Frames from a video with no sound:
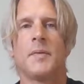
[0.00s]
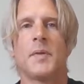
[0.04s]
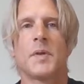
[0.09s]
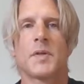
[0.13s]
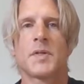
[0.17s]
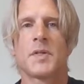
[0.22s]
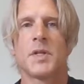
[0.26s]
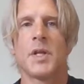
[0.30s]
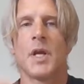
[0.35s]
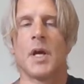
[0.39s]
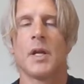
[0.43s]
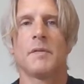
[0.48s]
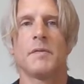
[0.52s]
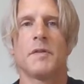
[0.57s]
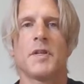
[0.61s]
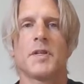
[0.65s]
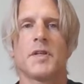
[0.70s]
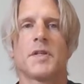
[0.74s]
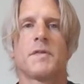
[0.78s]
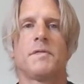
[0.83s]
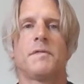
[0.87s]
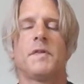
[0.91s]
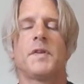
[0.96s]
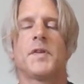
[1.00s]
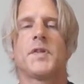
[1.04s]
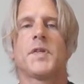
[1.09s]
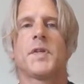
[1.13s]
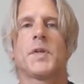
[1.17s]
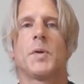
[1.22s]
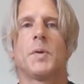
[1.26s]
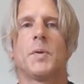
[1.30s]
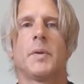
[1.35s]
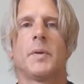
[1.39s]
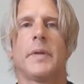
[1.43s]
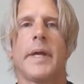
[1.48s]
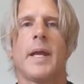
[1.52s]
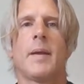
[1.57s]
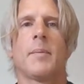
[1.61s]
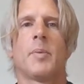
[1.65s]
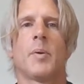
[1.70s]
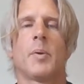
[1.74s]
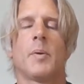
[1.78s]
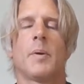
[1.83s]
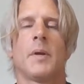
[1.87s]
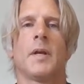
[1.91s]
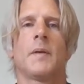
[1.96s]
there's none of this physical
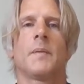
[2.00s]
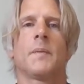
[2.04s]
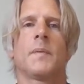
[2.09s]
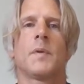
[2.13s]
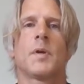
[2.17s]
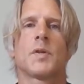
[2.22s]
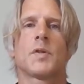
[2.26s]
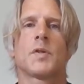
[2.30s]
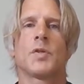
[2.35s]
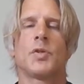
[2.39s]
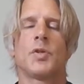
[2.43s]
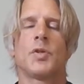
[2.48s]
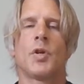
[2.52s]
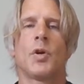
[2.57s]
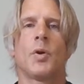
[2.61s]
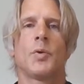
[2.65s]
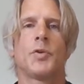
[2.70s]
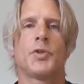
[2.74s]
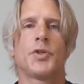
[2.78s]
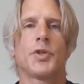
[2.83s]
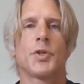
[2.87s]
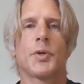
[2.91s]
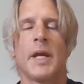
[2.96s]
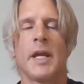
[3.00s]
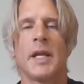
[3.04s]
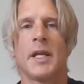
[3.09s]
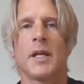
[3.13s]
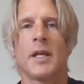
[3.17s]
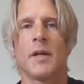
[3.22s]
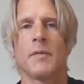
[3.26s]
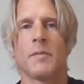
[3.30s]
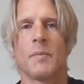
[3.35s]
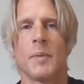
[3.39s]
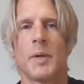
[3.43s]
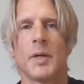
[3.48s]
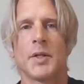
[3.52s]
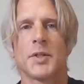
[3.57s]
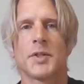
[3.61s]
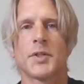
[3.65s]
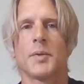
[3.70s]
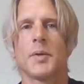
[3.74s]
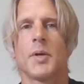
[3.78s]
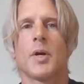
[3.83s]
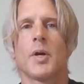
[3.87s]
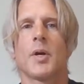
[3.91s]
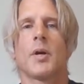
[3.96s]
laboring. There's no training of
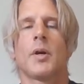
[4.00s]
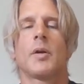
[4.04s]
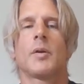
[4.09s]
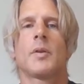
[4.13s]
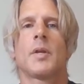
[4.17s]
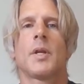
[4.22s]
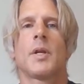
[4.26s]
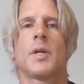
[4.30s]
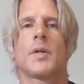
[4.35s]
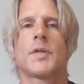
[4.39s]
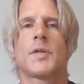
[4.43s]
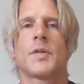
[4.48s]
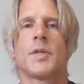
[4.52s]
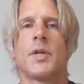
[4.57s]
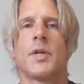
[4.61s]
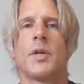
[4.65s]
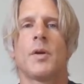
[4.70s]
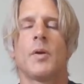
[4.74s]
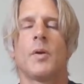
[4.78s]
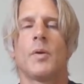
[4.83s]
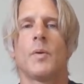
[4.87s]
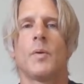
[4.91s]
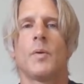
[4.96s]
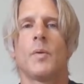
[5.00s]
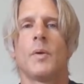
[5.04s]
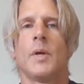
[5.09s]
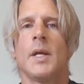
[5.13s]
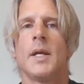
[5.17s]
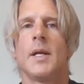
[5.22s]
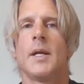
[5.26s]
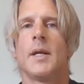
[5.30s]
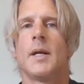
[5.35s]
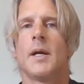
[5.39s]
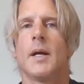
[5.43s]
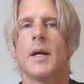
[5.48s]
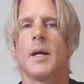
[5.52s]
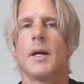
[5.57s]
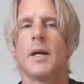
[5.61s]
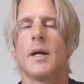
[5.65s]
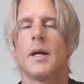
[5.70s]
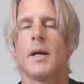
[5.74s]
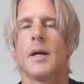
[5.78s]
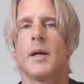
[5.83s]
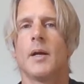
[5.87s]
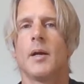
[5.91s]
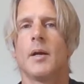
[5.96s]
martial art. There's no
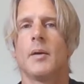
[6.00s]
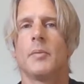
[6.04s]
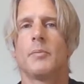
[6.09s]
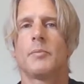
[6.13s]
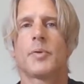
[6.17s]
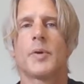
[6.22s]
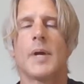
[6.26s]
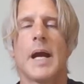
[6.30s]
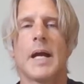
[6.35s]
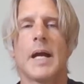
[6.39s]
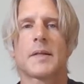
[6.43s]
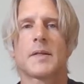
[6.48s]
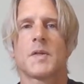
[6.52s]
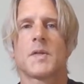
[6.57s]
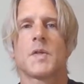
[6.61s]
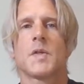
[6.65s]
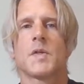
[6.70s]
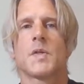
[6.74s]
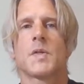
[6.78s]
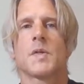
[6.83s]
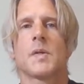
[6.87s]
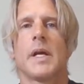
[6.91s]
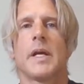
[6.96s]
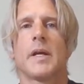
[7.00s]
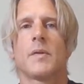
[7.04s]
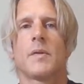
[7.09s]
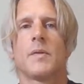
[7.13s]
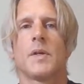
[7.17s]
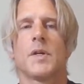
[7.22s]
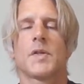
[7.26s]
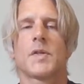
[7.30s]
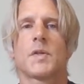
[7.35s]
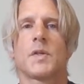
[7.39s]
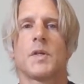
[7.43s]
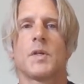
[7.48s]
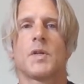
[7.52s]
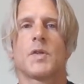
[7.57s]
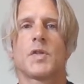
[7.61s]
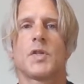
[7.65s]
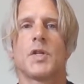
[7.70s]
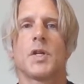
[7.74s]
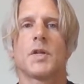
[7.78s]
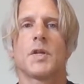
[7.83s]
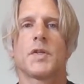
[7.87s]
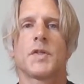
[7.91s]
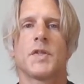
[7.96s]
practices like this. There's
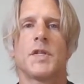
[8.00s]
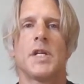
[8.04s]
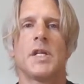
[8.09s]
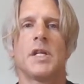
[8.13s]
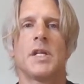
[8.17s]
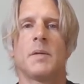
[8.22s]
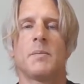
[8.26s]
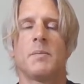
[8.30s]
just seated